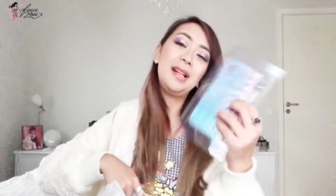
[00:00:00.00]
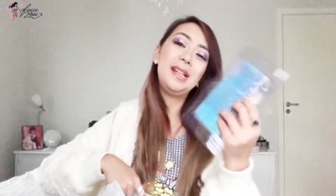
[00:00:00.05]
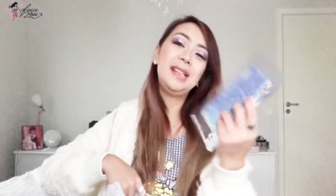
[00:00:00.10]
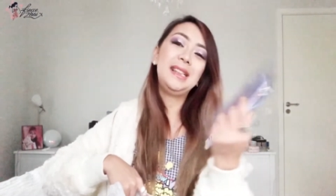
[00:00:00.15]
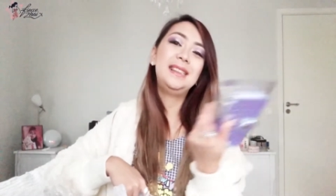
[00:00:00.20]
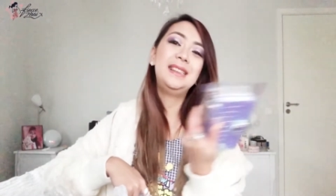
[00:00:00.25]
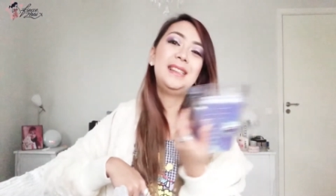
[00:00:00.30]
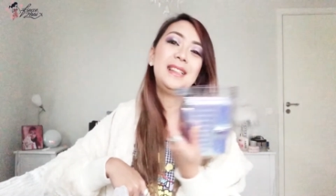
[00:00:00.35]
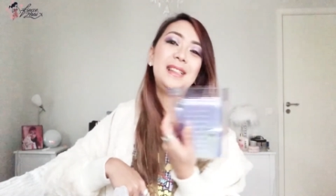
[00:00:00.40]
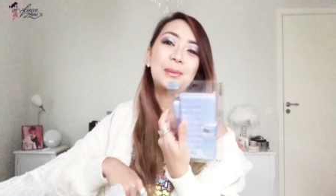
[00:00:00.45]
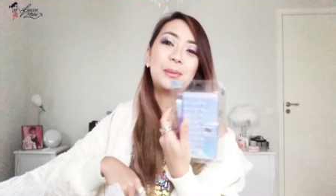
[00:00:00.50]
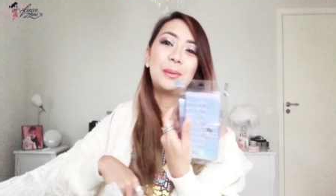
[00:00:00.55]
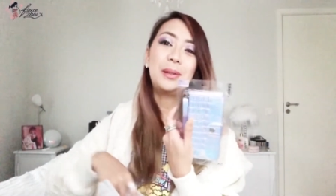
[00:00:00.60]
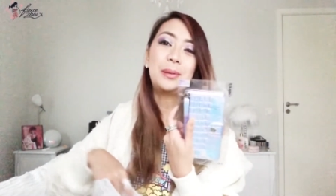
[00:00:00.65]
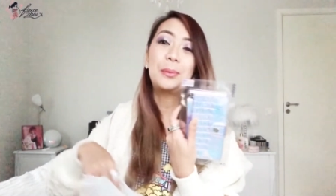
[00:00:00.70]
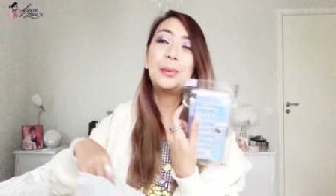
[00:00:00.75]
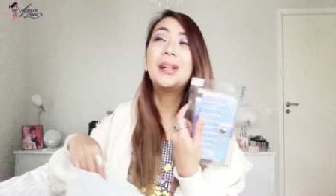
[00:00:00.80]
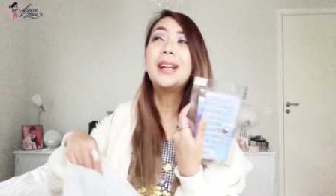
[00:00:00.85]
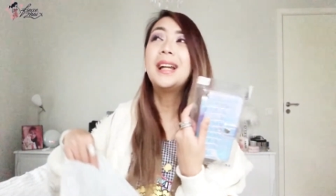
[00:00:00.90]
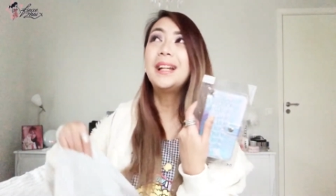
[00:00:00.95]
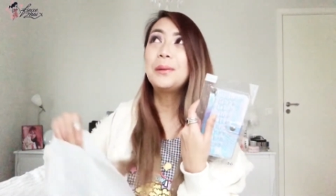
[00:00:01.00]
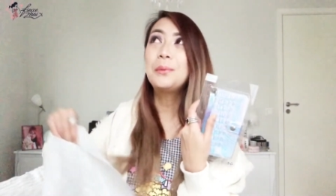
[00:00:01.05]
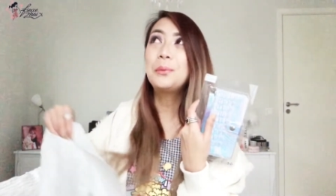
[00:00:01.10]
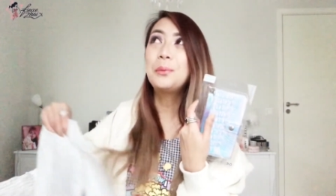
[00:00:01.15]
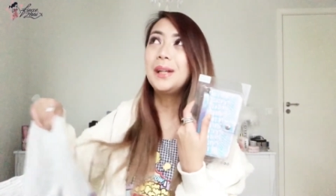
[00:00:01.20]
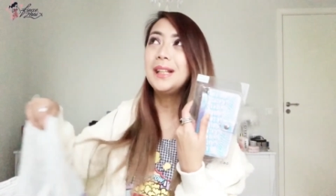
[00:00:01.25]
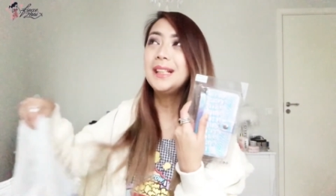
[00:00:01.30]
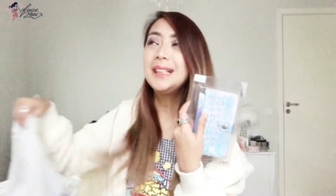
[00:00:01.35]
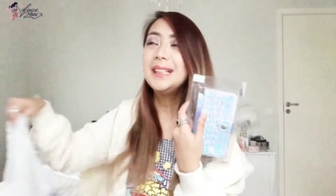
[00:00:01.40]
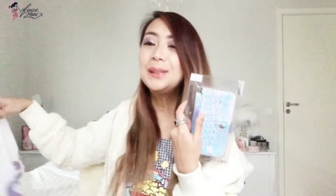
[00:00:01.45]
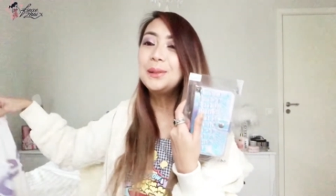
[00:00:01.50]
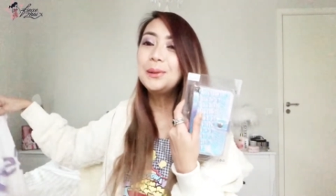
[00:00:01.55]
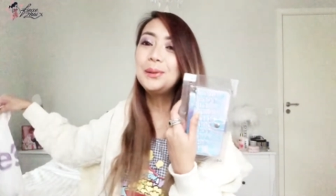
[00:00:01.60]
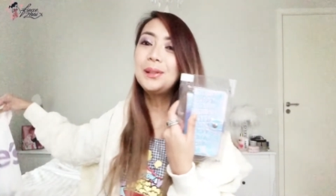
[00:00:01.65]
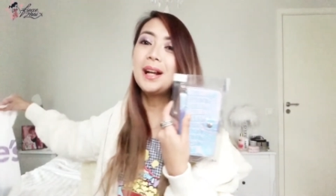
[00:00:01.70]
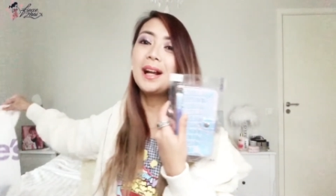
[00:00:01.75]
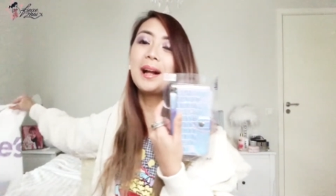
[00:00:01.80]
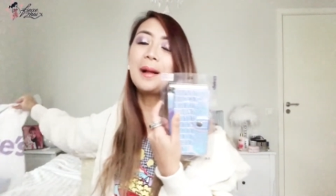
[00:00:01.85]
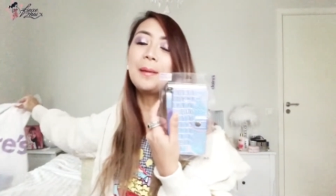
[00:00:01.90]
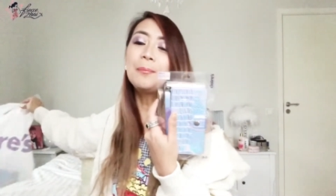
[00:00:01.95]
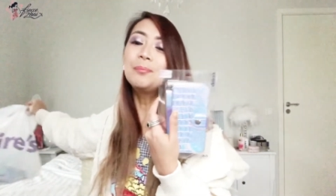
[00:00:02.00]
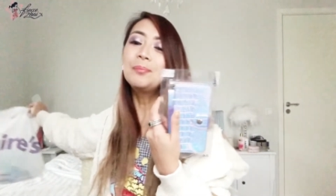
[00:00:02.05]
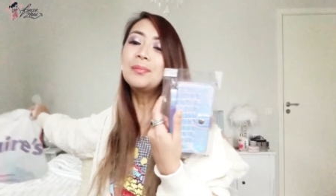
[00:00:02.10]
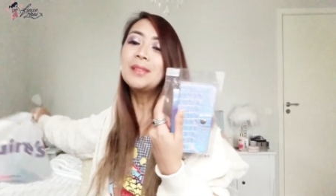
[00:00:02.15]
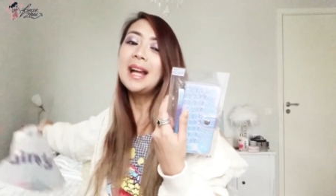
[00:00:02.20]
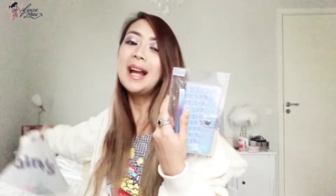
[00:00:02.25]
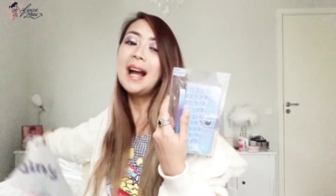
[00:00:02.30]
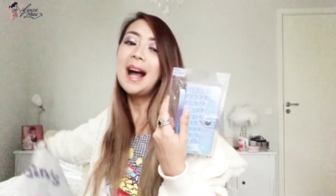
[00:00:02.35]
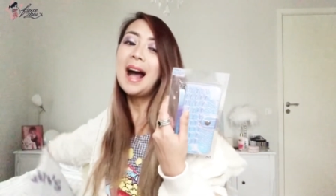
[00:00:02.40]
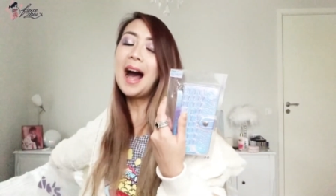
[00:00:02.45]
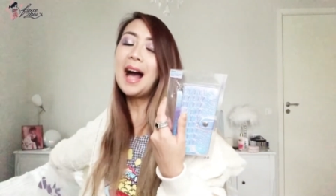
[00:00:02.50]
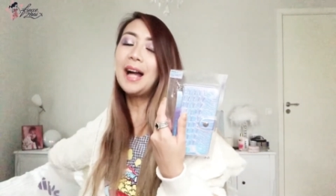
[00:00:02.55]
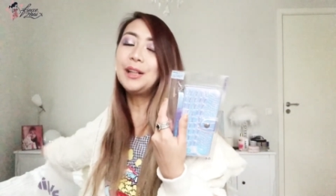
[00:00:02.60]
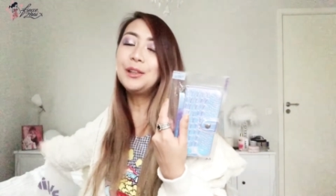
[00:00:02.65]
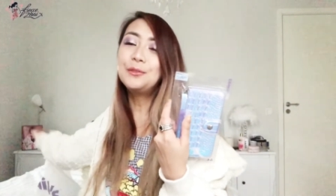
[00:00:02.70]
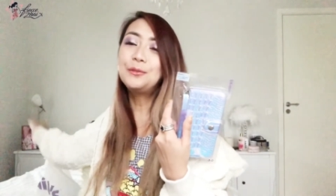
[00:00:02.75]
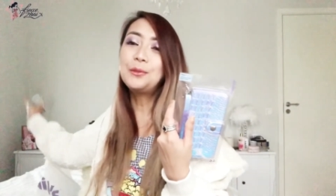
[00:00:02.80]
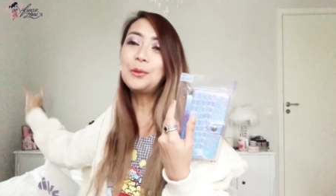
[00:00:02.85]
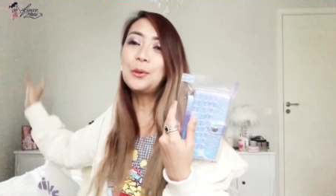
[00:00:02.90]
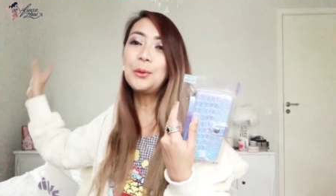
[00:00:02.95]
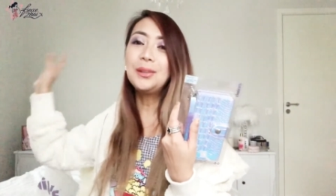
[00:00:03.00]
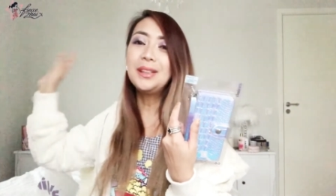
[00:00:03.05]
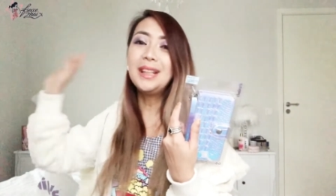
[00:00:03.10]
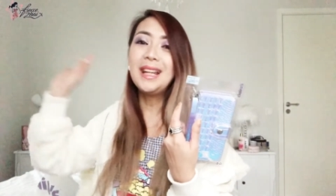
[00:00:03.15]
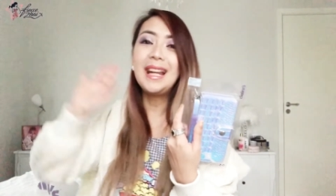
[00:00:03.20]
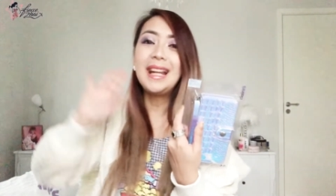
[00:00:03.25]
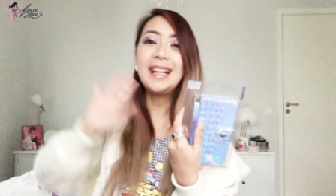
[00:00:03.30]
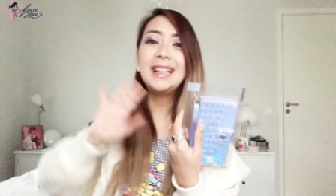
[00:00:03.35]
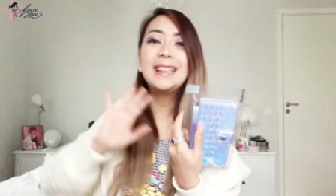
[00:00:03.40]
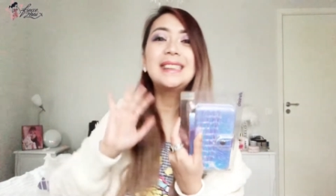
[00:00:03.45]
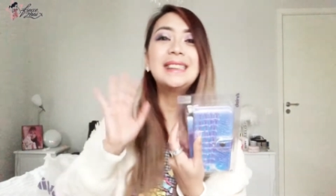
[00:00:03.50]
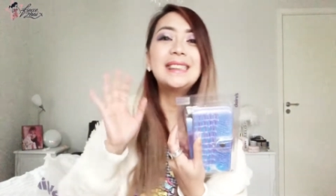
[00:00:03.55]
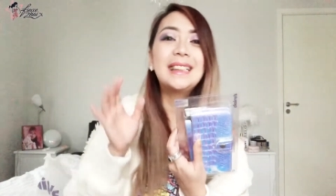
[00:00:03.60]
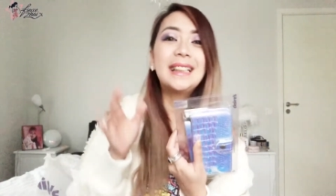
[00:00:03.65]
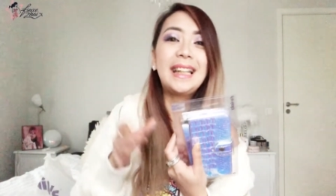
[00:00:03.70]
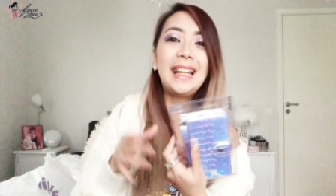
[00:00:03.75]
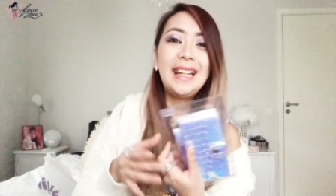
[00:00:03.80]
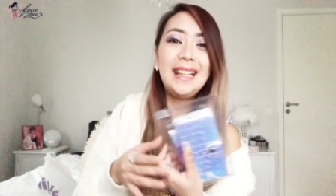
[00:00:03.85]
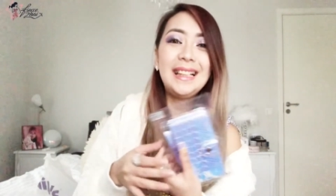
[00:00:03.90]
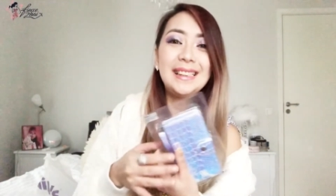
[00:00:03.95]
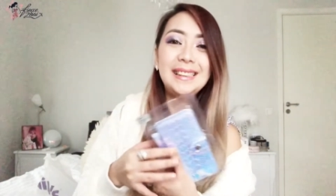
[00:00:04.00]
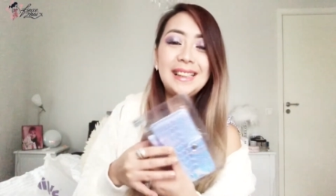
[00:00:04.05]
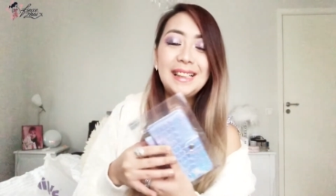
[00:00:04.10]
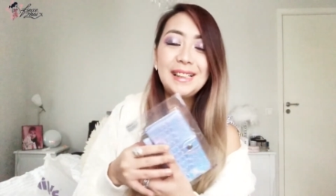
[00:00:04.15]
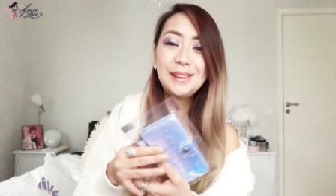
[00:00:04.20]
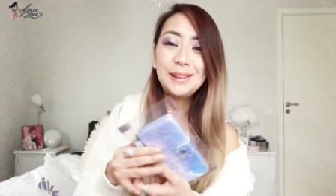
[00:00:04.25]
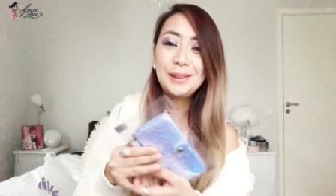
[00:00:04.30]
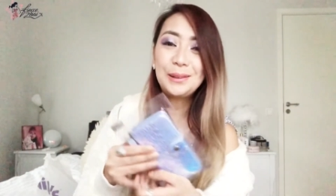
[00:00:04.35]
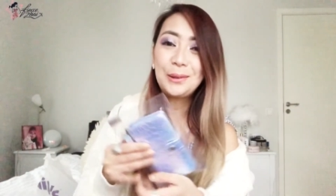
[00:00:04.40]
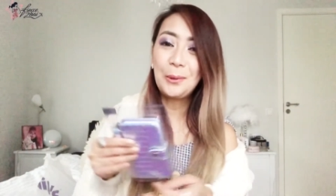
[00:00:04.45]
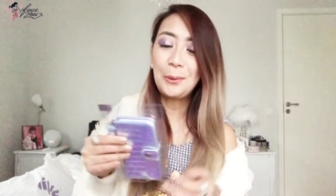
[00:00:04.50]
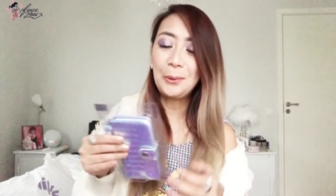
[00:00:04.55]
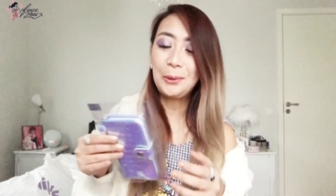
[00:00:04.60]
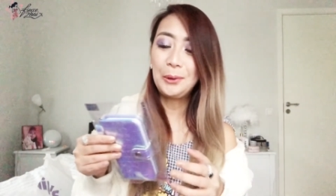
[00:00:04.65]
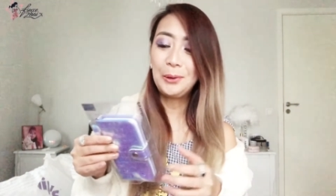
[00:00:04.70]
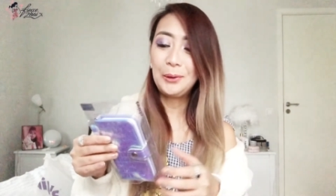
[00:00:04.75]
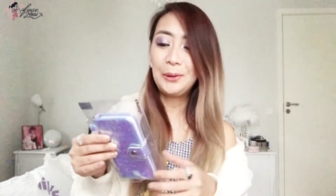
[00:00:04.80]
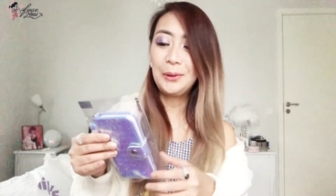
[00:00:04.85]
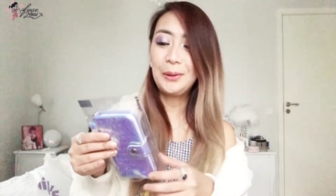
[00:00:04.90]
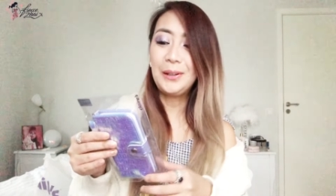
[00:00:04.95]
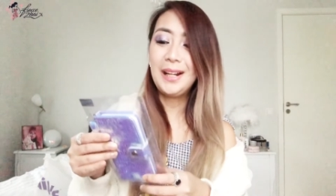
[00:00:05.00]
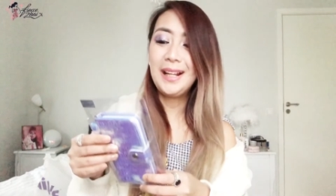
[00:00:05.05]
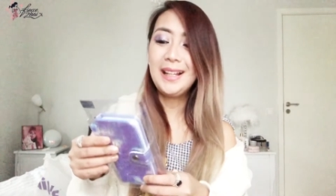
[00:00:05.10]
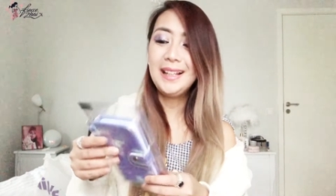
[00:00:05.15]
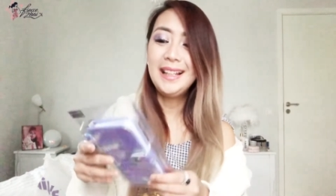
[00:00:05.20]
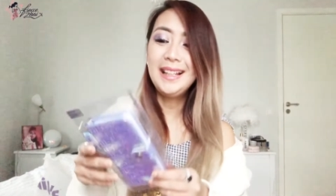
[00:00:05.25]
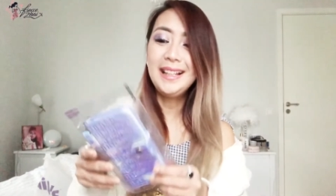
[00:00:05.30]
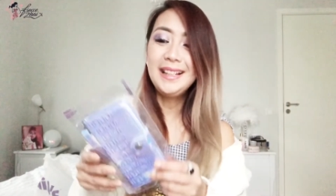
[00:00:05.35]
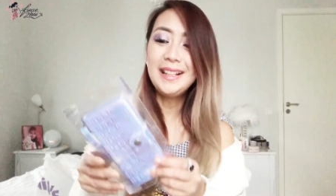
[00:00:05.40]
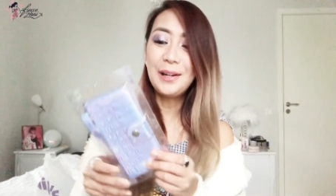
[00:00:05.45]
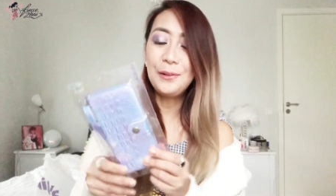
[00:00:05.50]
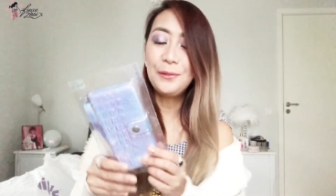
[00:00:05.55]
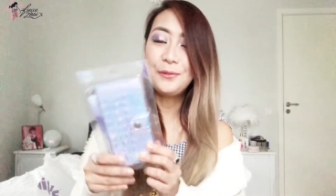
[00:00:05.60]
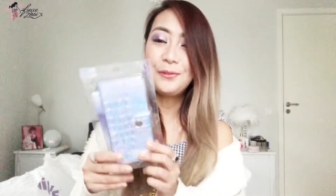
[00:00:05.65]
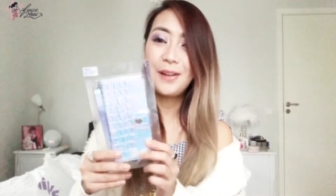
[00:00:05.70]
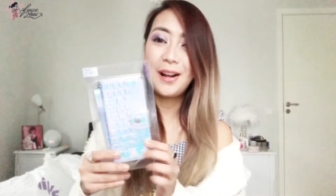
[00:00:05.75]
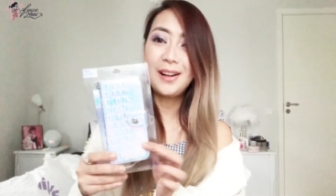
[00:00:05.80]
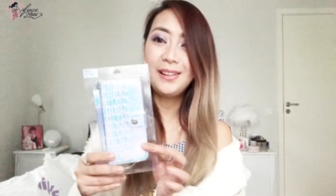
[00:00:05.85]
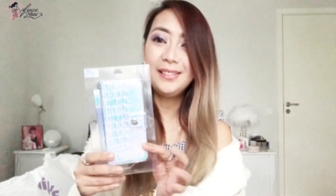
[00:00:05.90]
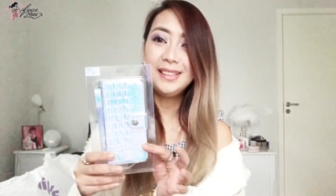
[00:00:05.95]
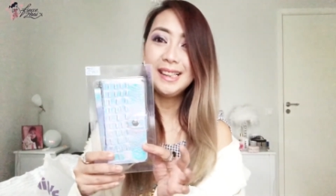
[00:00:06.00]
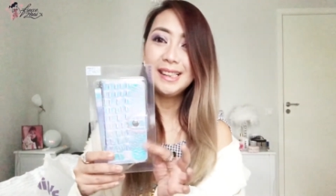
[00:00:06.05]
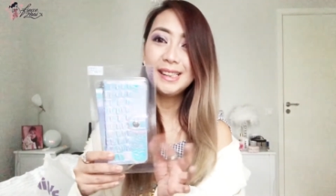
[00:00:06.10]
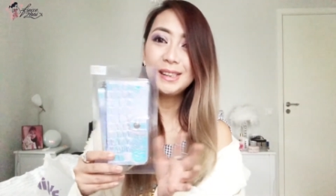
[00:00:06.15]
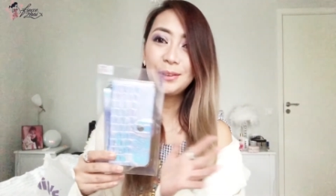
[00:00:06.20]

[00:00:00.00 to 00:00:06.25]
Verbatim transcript: is this one. Well, I went to the iPhone X cases corner and then I found this.